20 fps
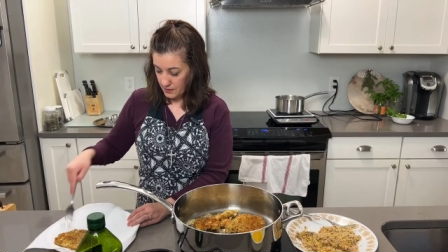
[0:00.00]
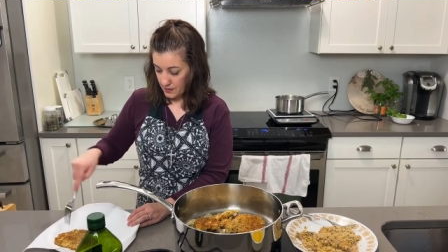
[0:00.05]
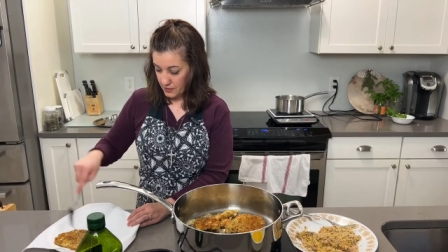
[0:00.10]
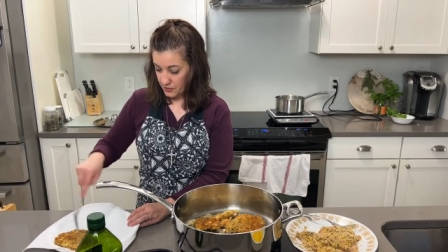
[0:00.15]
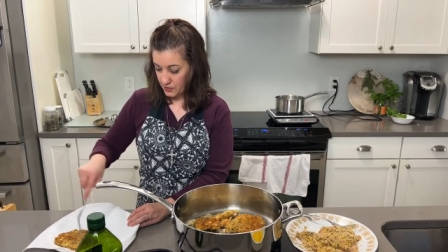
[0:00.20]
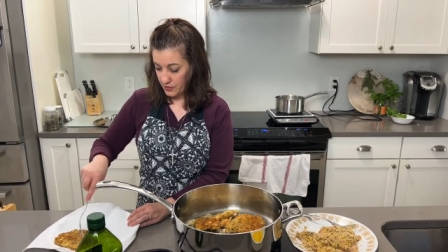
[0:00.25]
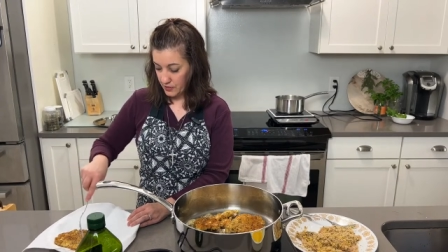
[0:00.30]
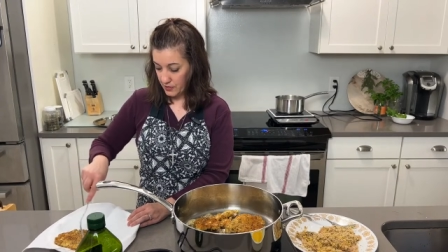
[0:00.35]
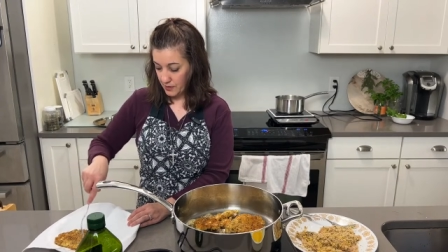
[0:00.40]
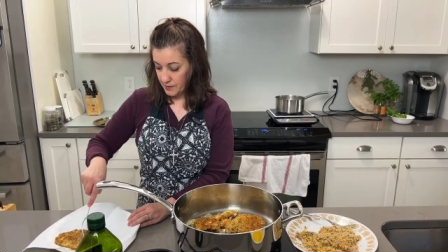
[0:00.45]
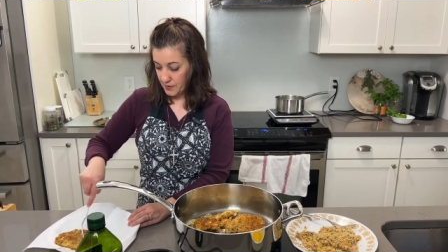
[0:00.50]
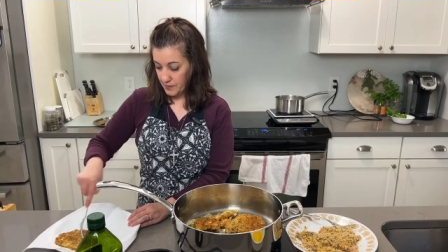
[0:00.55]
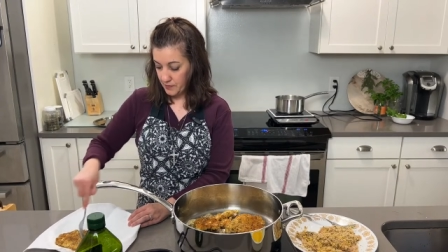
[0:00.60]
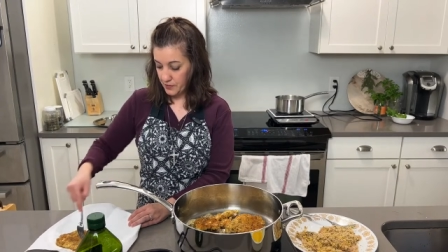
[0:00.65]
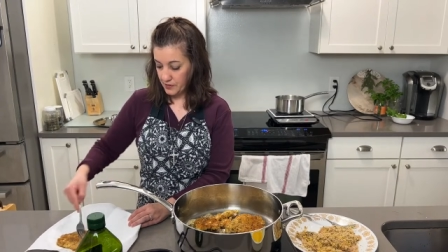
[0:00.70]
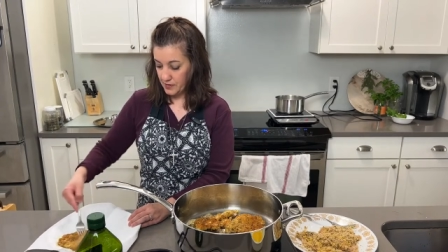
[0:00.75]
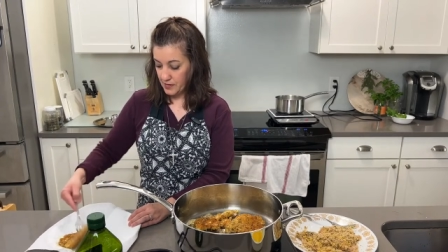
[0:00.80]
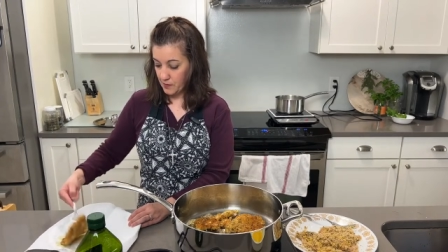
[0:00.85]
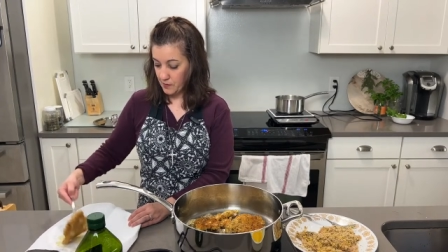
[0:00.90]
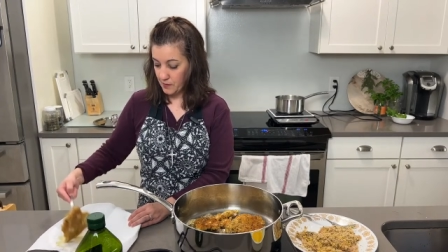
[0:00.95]
actually I'm gonna
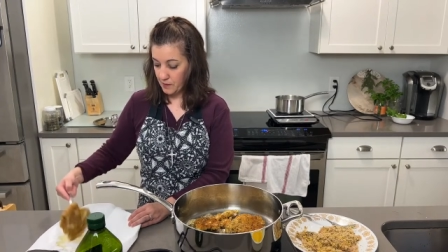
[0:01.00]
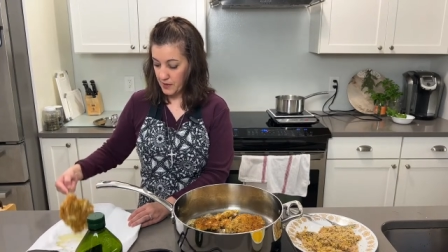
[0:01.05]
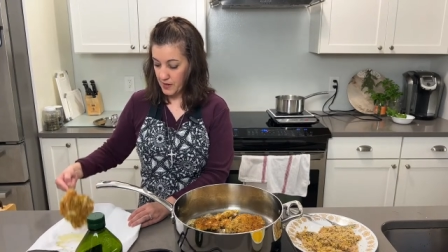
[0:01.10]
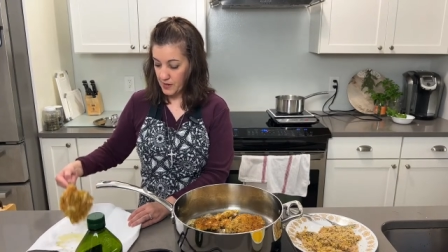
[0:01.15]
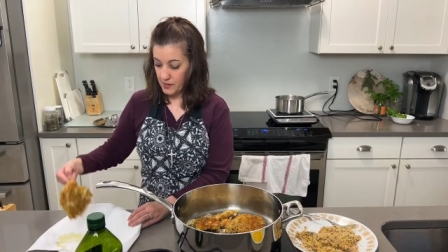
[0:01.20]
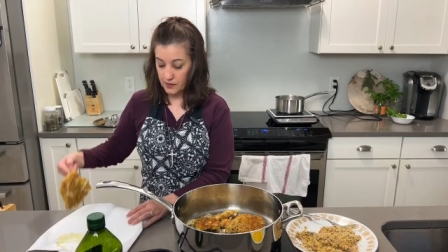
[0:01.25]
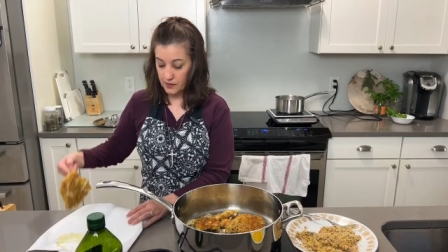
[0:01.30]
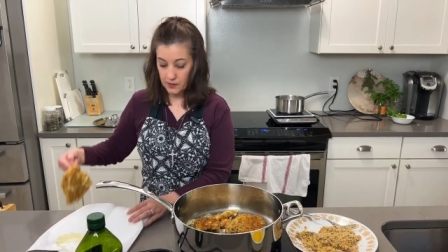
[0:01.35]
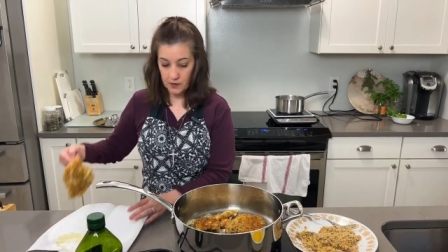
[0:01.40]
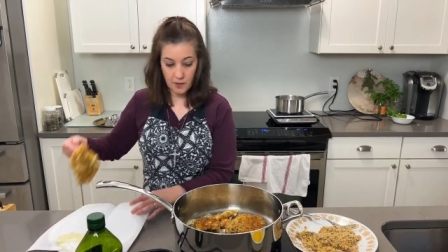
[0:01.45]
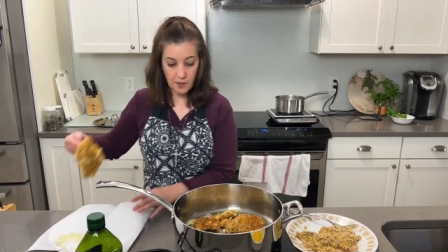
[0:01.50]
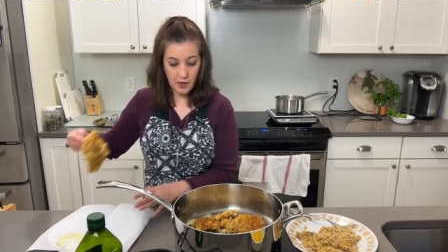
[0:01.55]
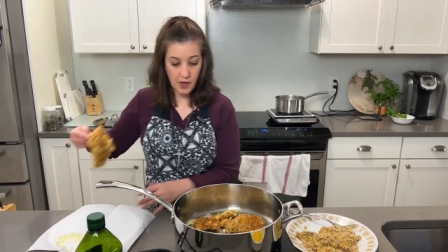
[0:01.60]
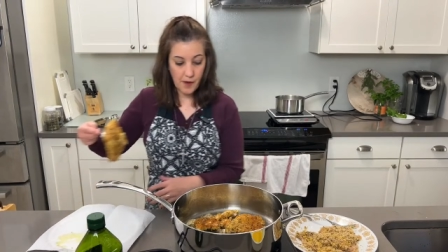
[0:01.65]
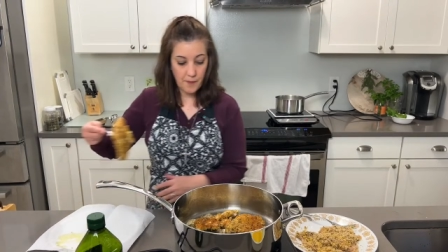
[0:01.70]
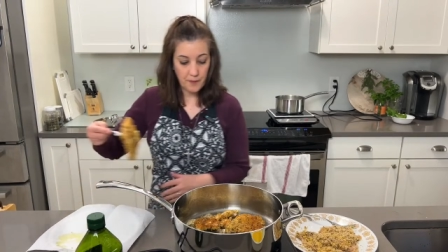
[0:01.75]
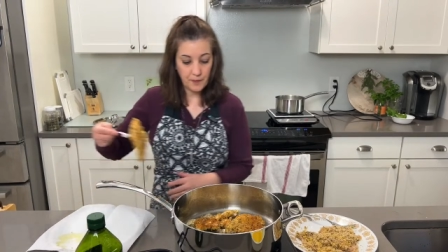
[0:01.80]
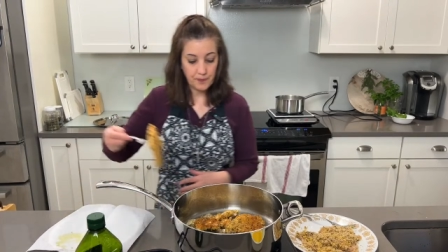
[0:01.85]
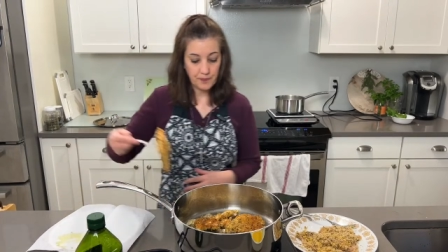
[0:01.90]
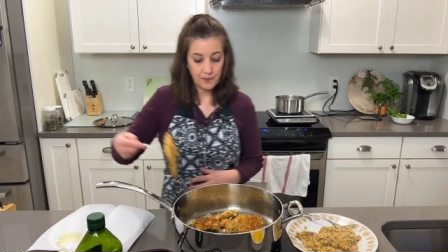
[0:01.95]
put that one back a little
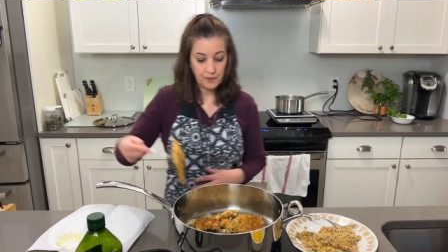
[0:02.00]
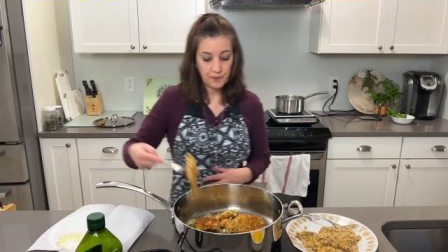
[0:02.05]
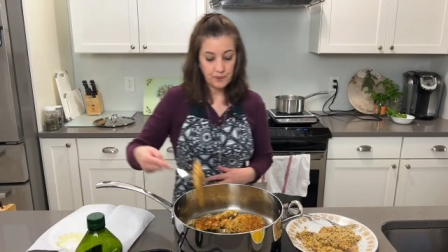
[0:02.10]
bit